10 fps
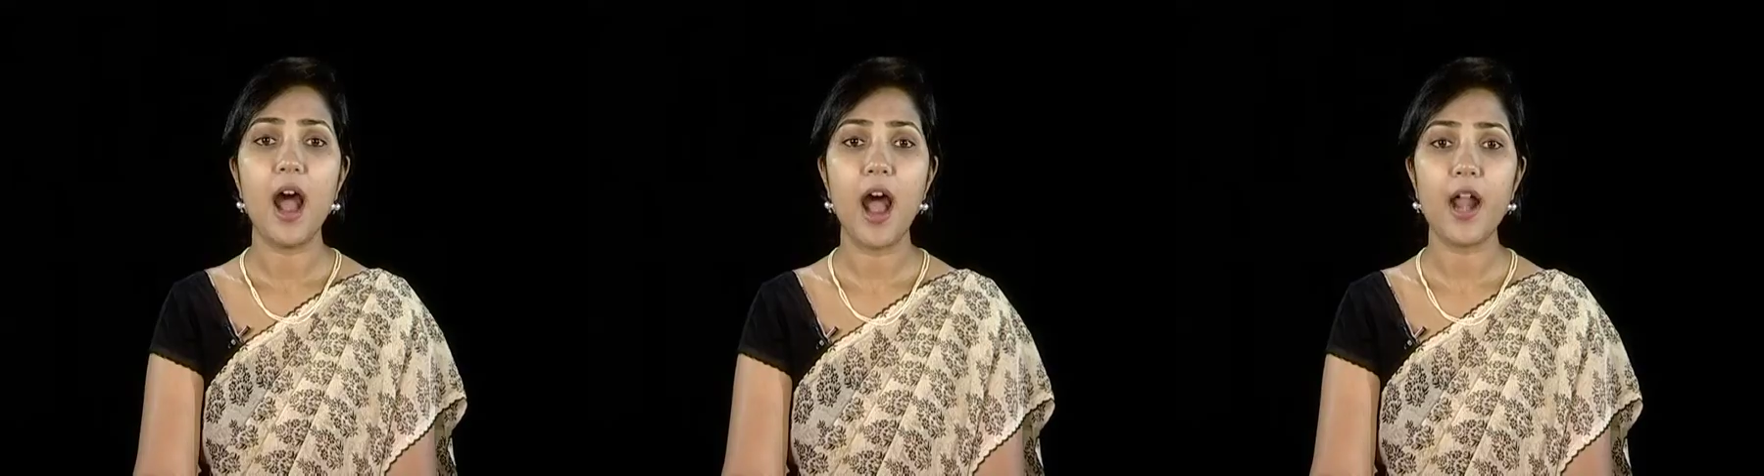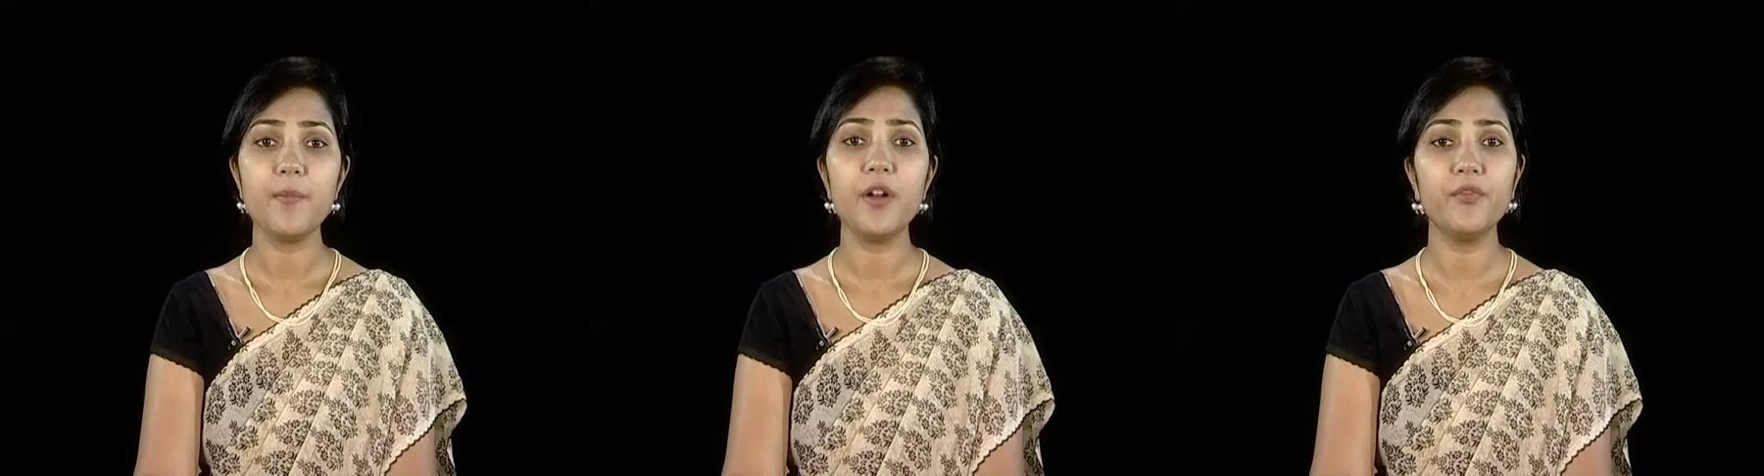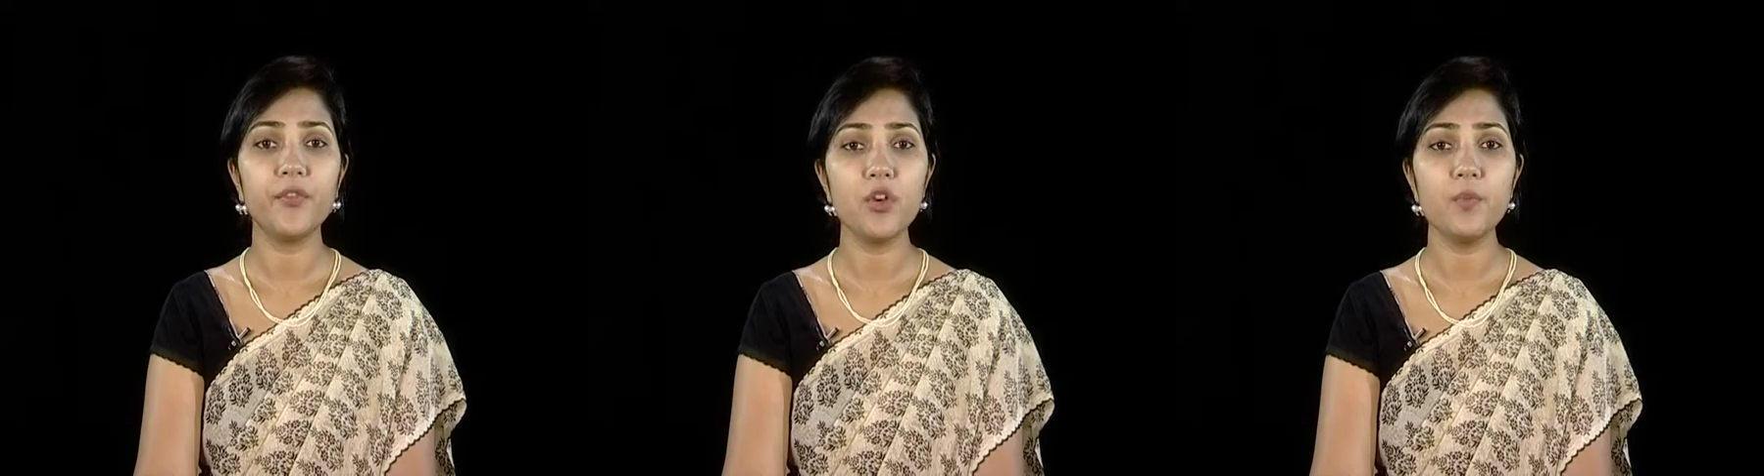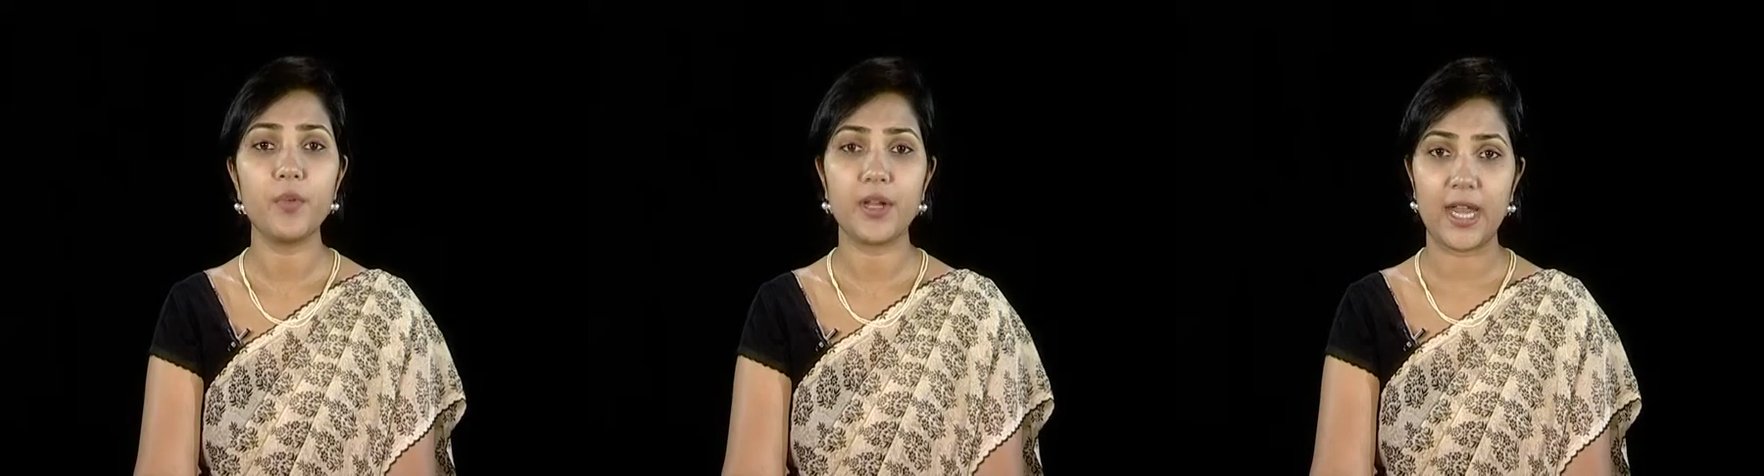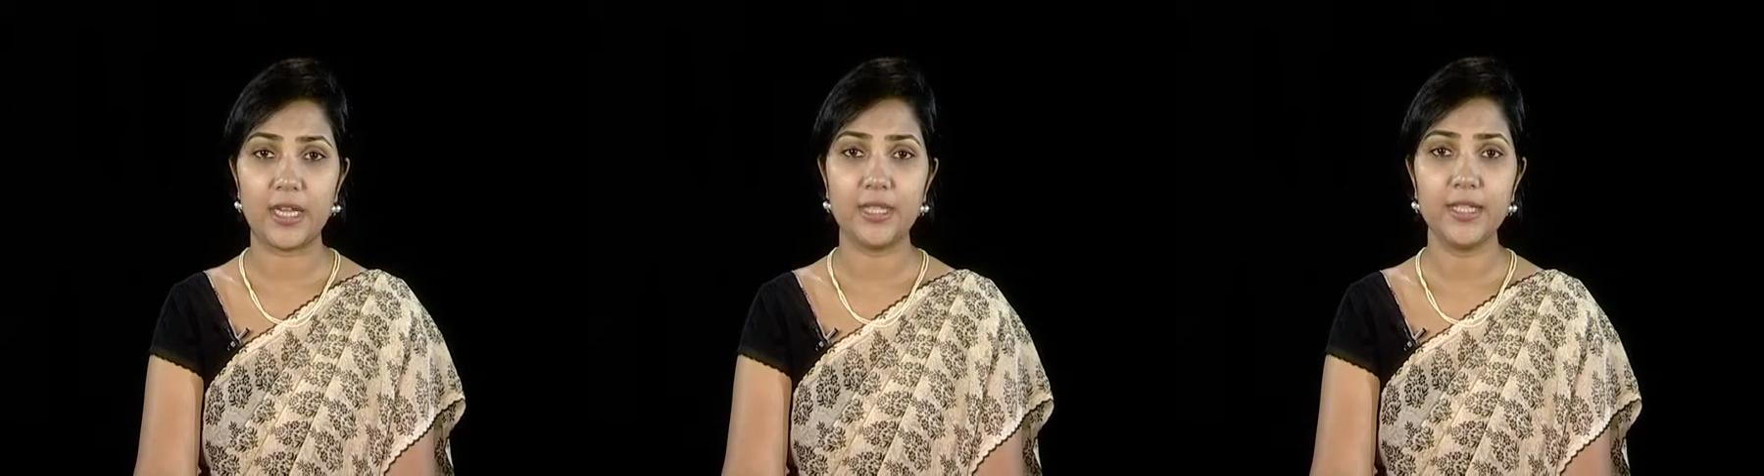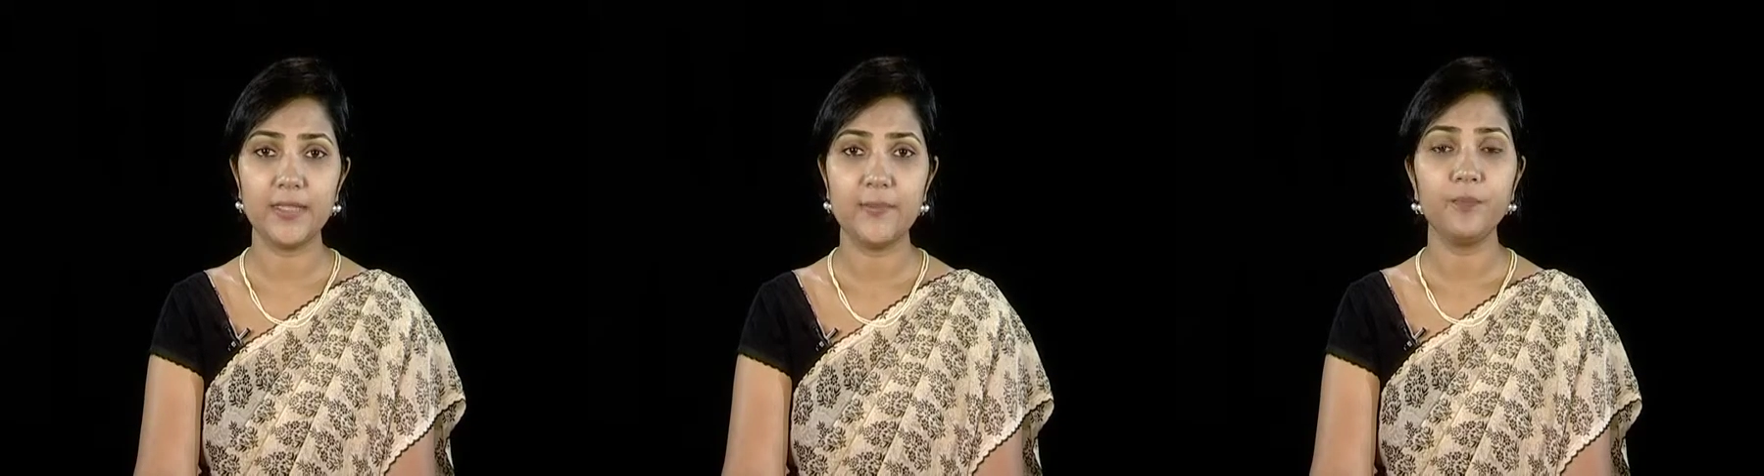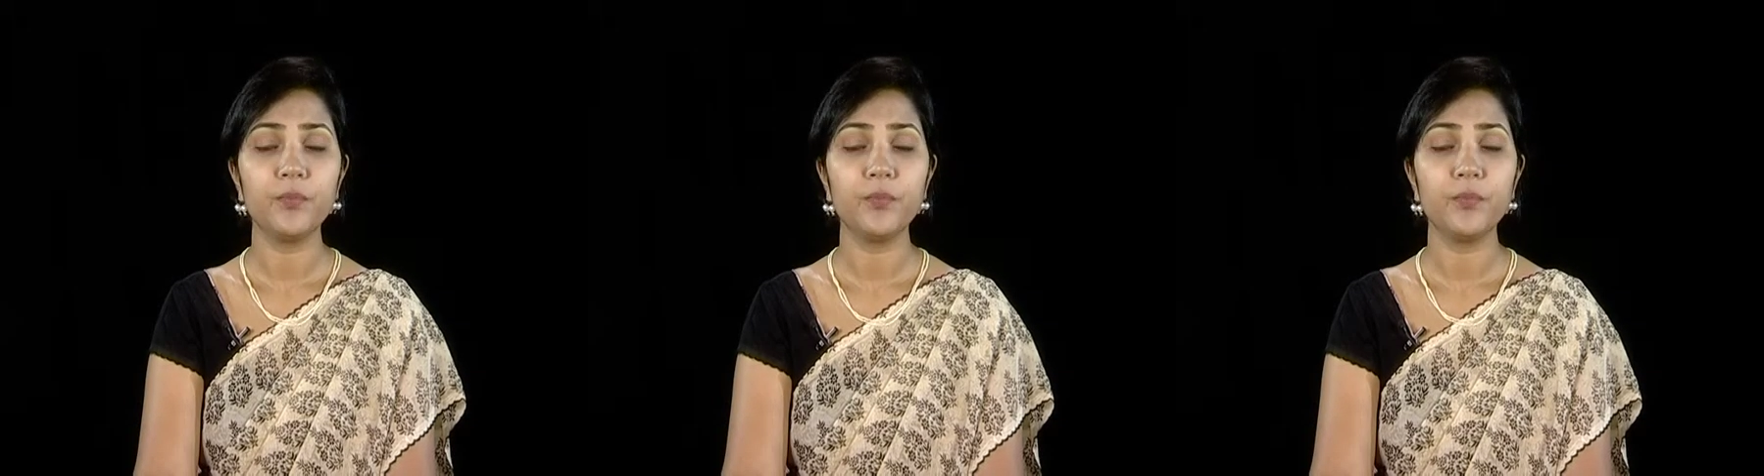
harbor few predators,